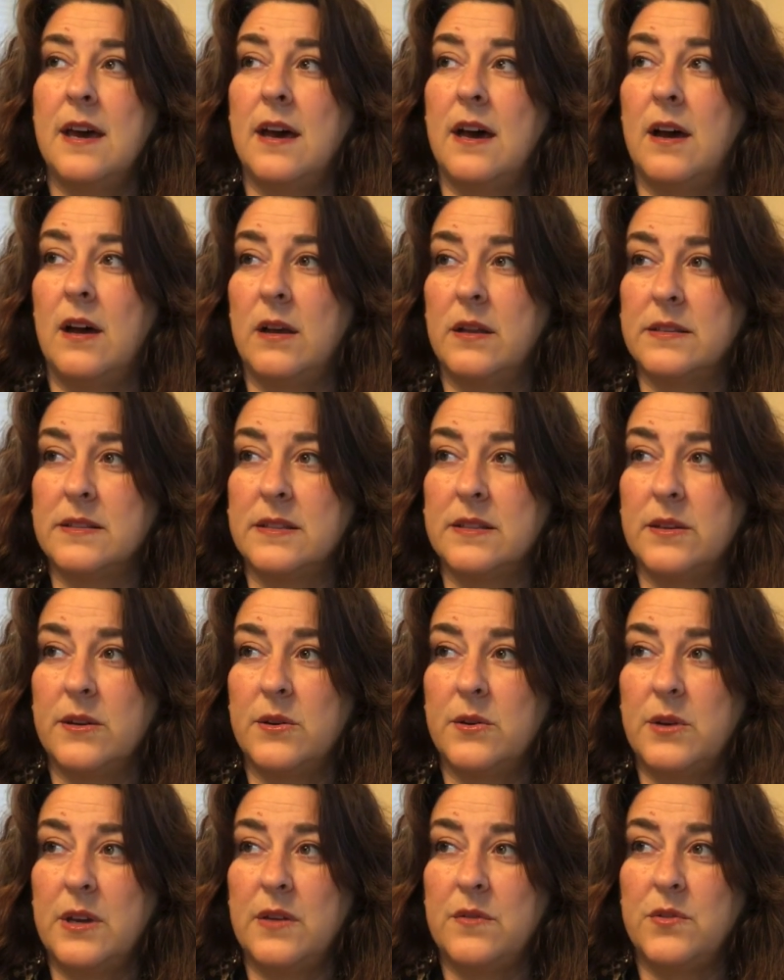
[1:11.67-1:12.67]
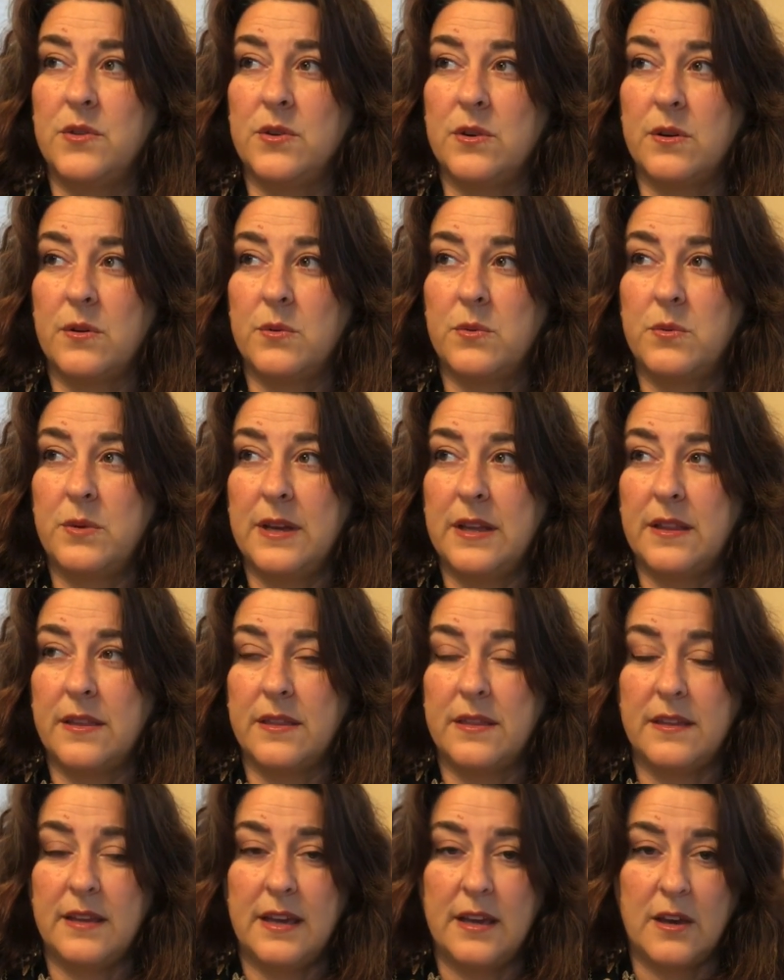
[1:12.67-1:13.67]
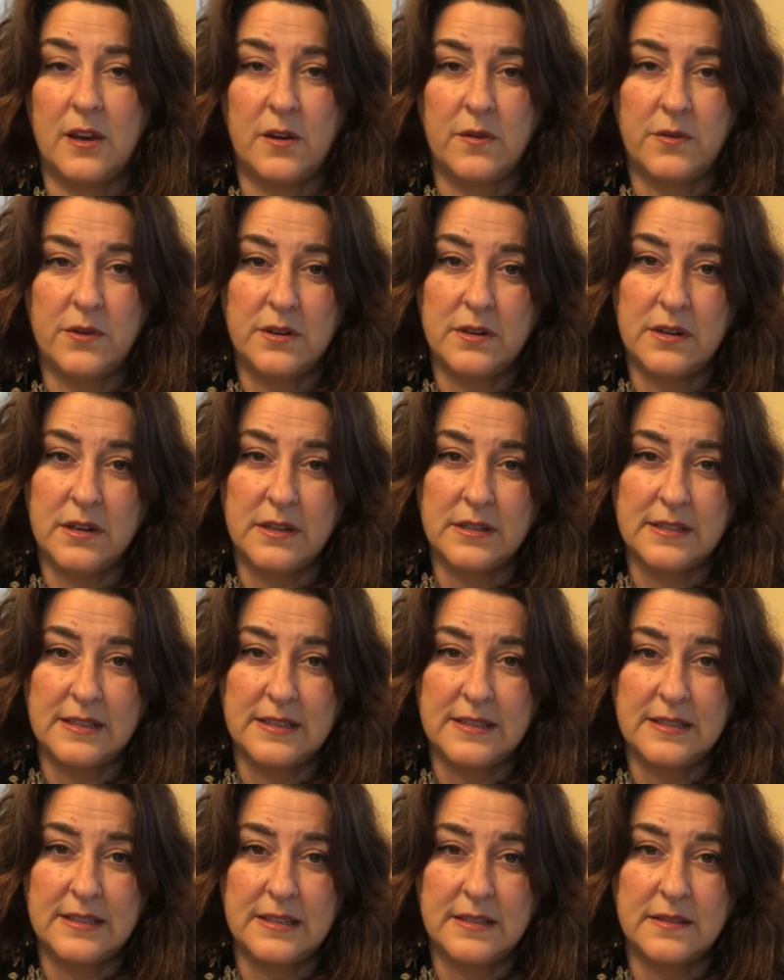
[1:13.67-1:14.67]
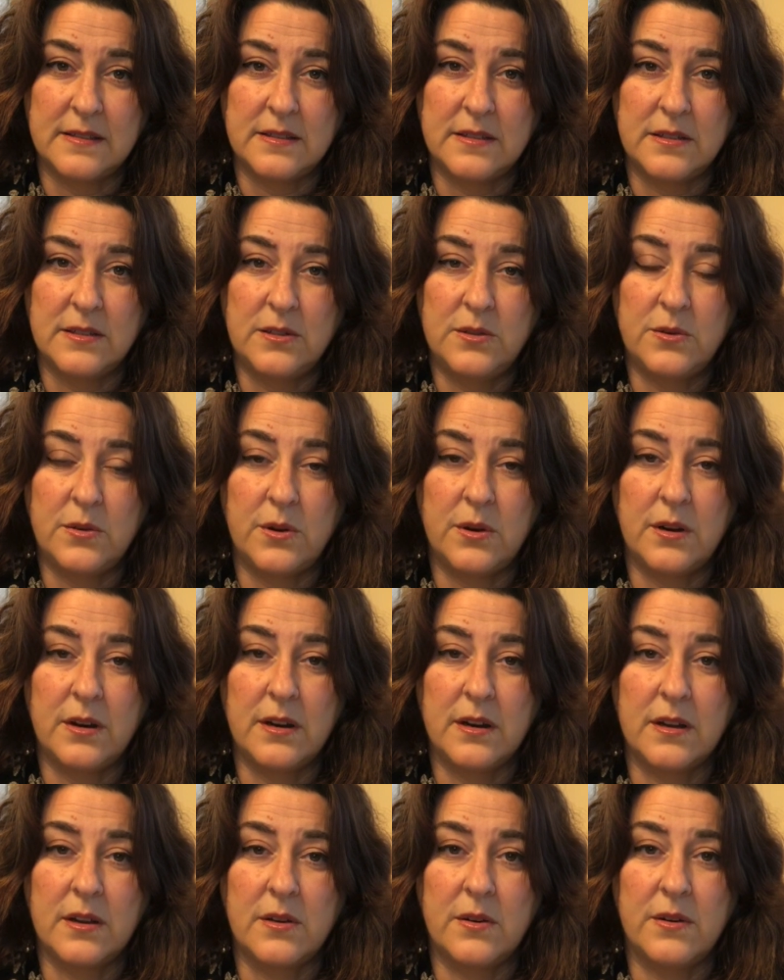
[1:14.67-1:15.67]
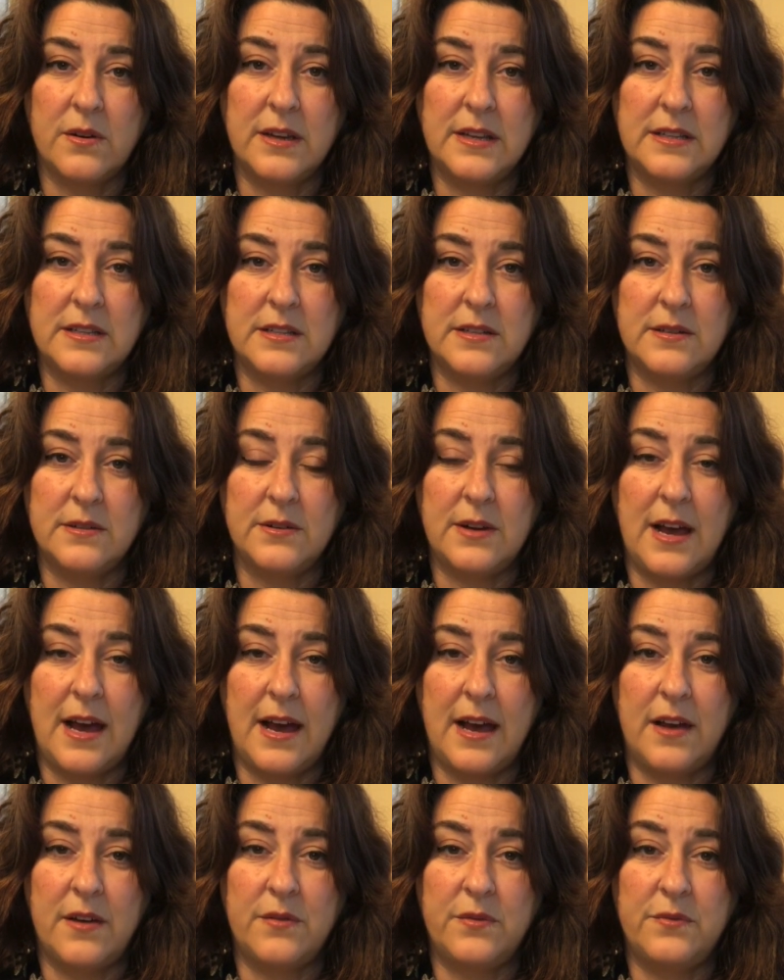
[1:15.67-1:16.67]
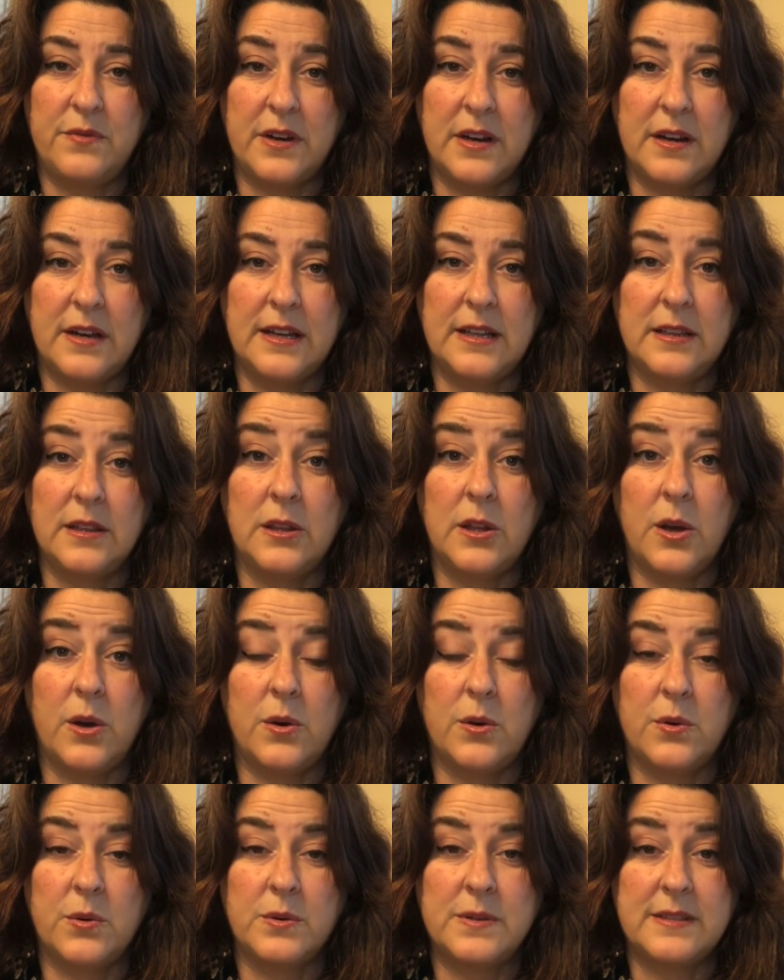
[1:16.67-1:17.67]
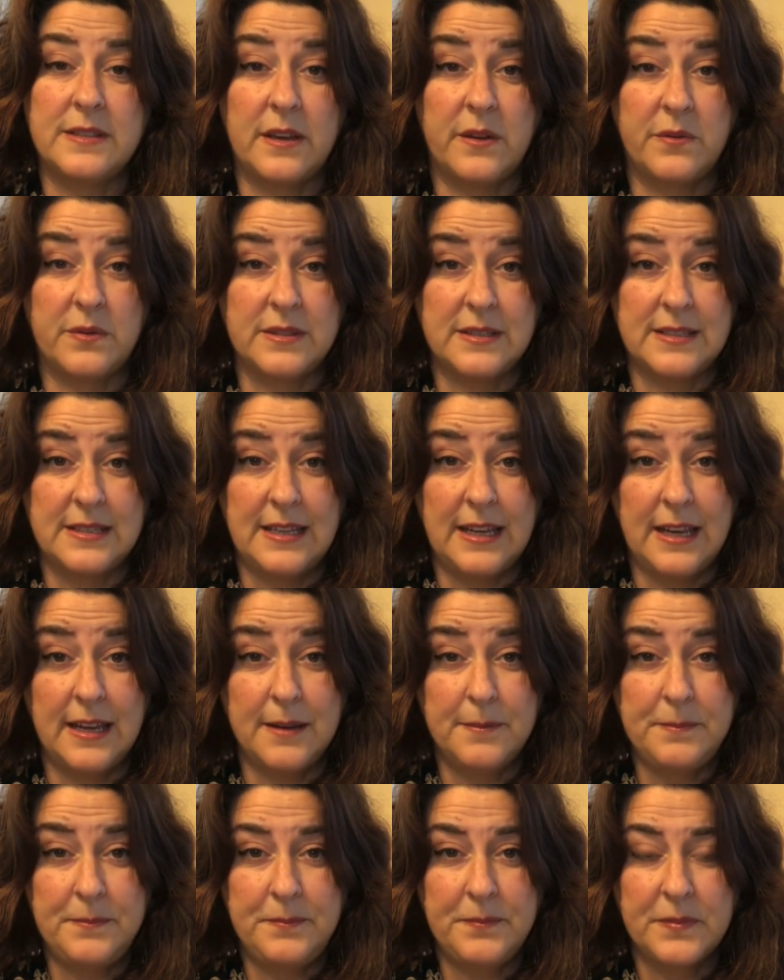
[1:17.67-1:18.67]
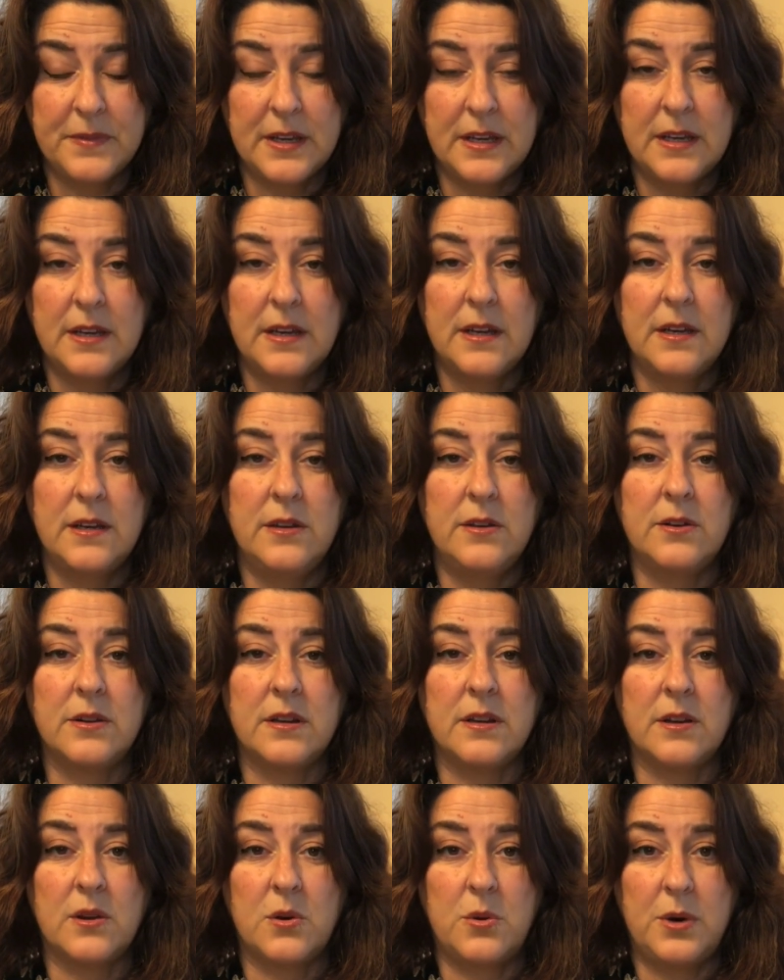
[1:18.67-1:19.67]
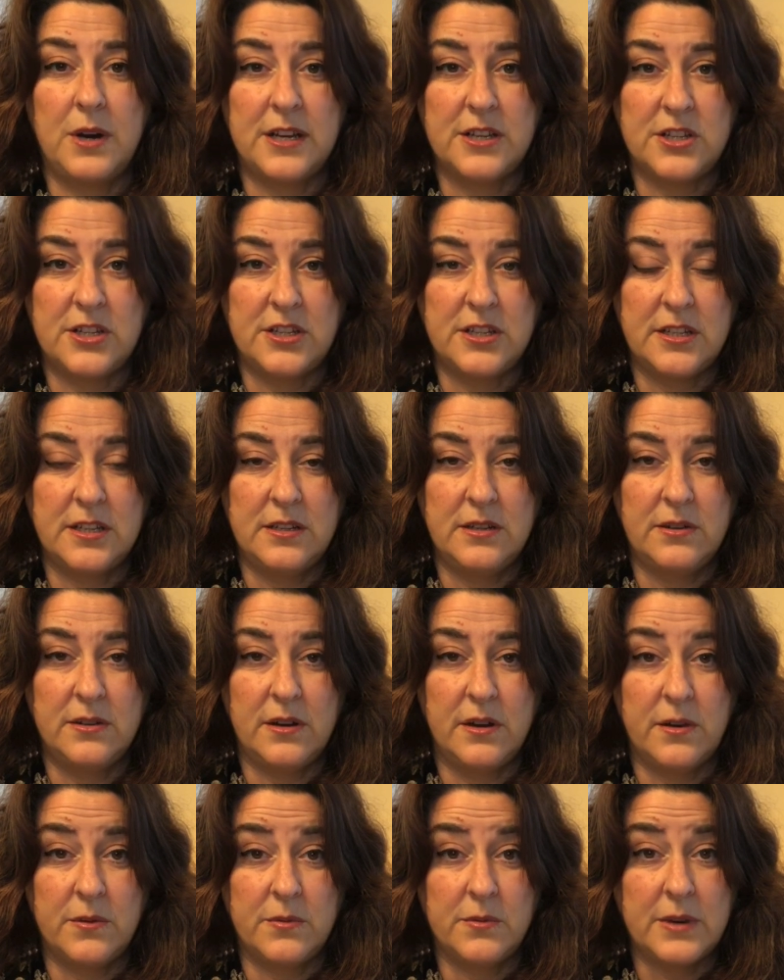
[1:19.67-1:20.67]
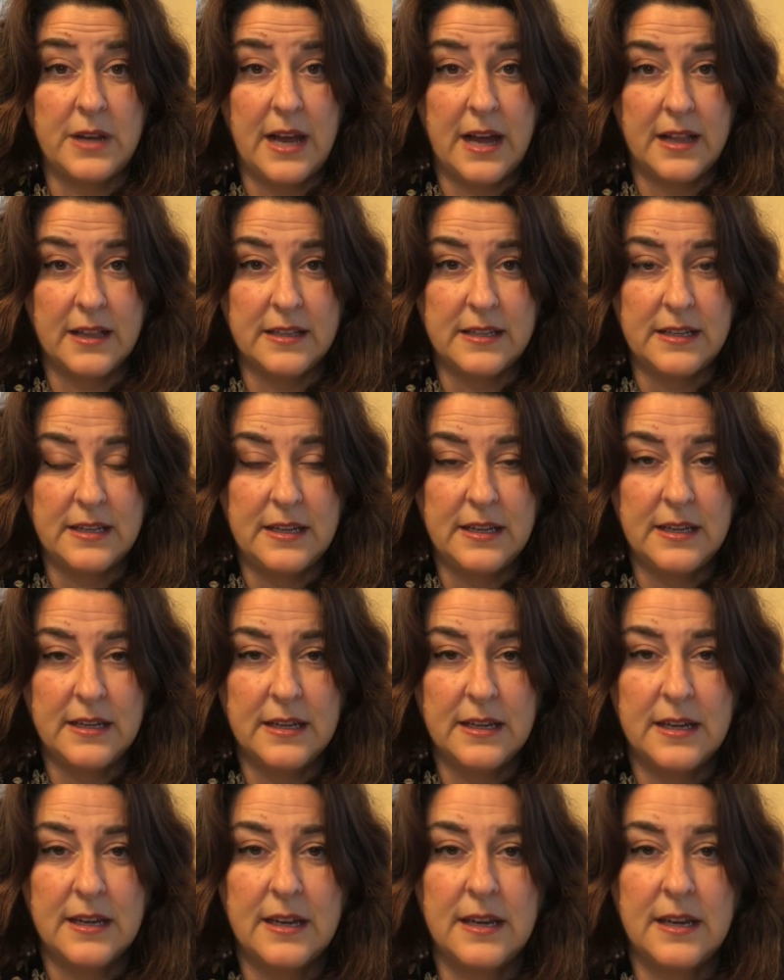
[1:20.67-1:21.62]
Also, if you're with a covert narcissist, you're going to have very low self-esteem. You're going to question your own reality.